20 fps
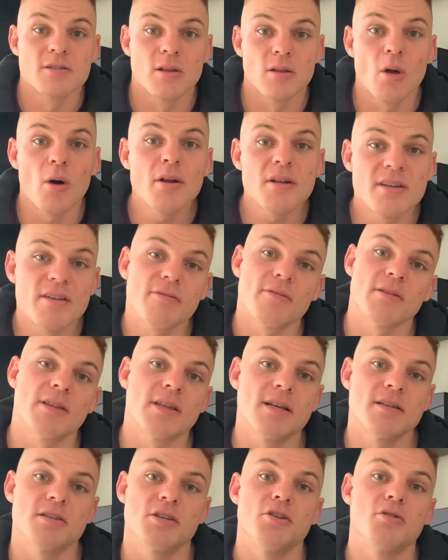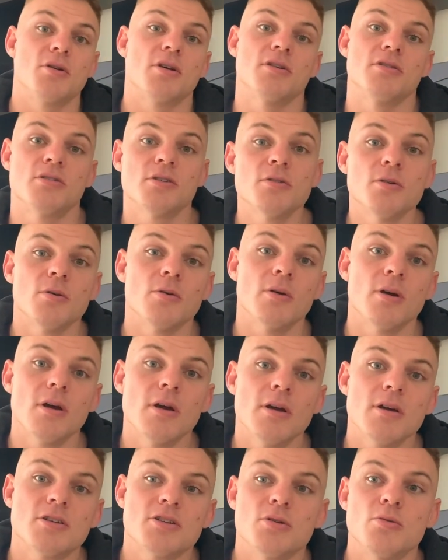a lot of different things that you can do
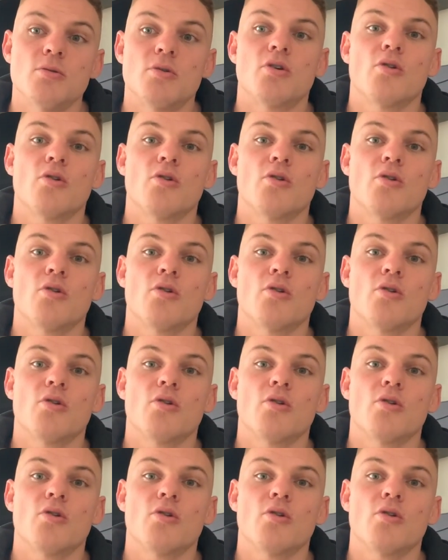to